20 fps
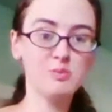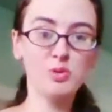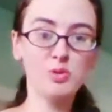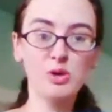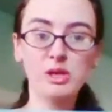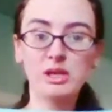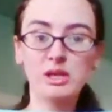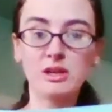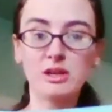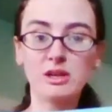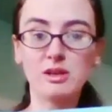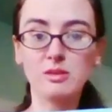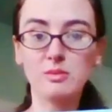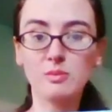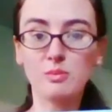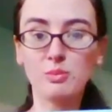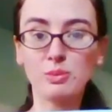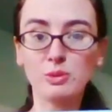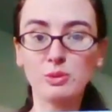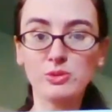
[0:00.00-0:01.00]
pretty
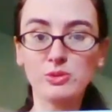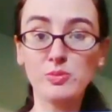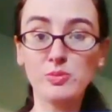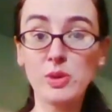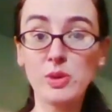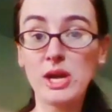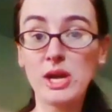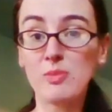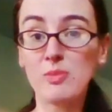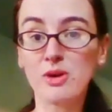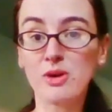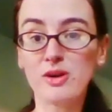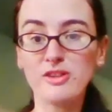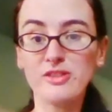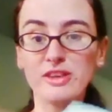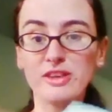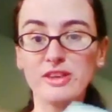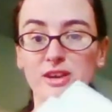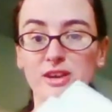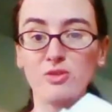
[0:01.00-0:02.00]
blue paper
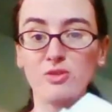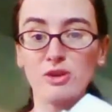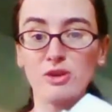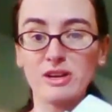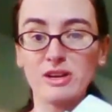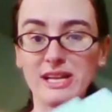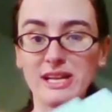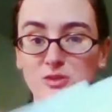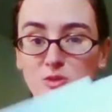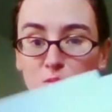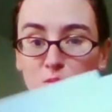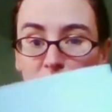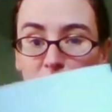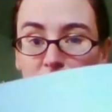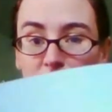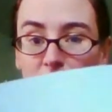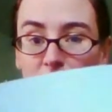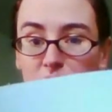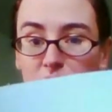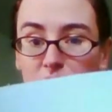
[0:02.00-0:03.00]
that coordinates with my
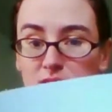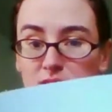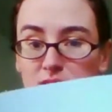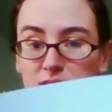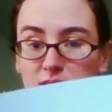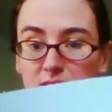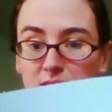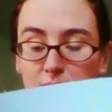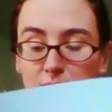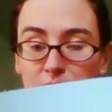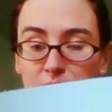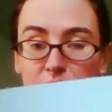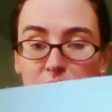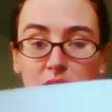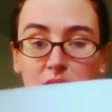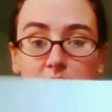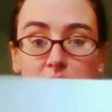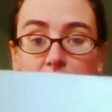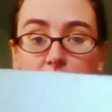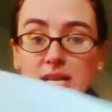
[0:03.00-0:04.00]
color scheme.
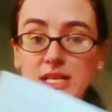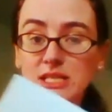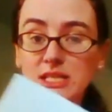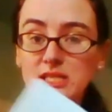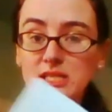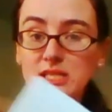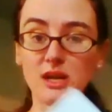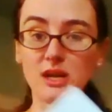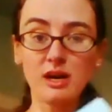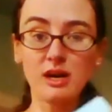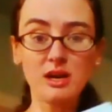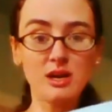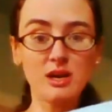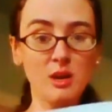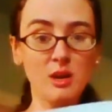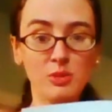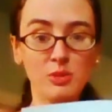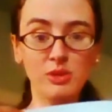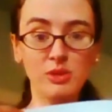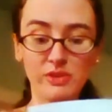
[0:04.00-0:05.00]
I just cut a
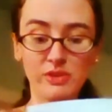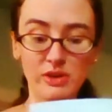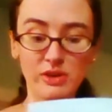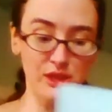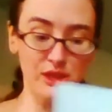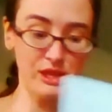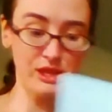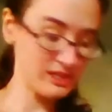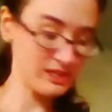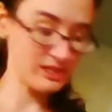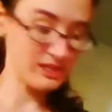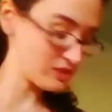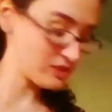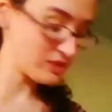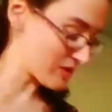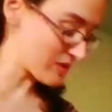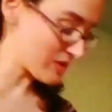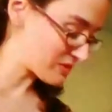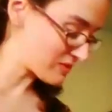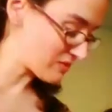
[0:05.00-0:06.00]
couple of very thin
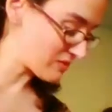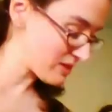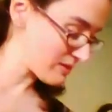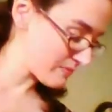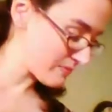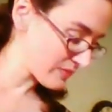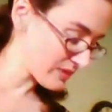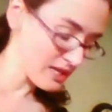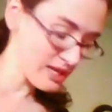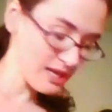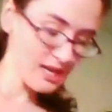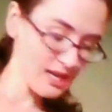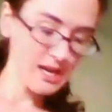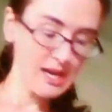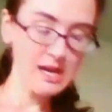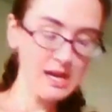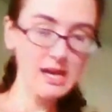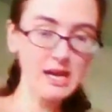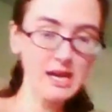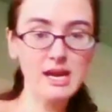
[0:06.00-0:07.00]
strips of it,
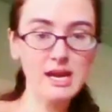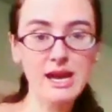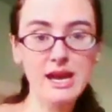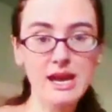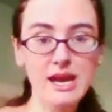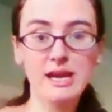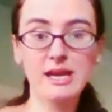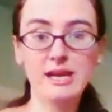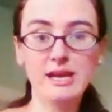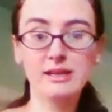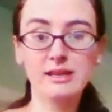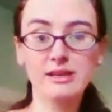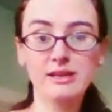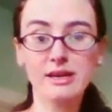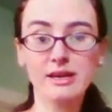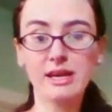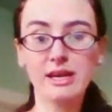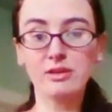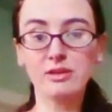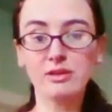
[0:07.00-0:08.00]
and
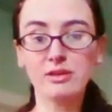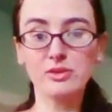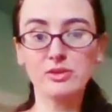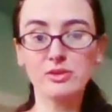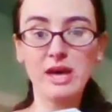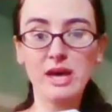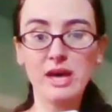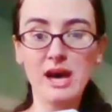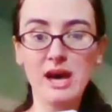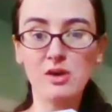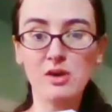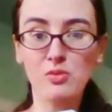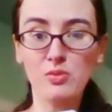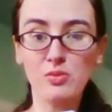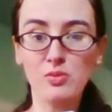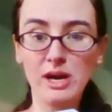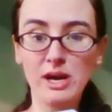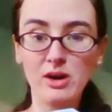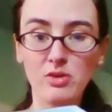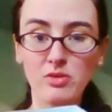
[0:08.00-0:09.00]
I glued that
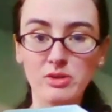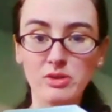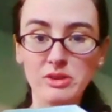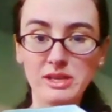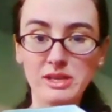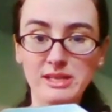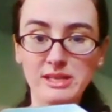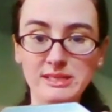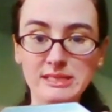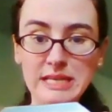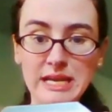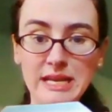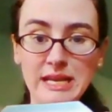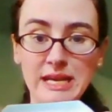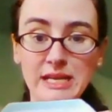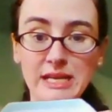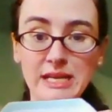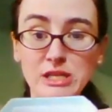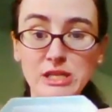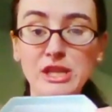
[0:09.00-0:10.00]
around the inside
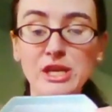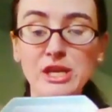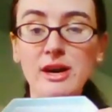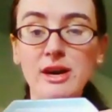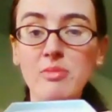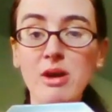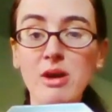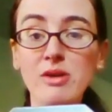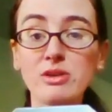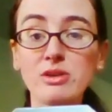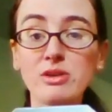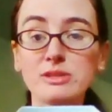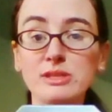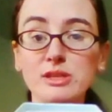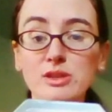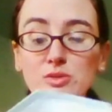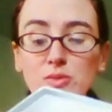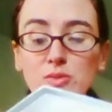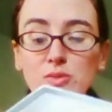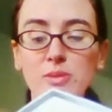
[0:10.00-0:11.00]
edge. I thought about using
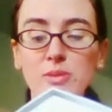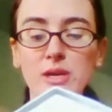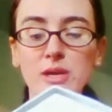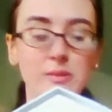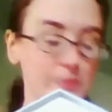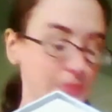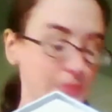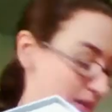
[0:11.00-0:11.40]
the ribbon,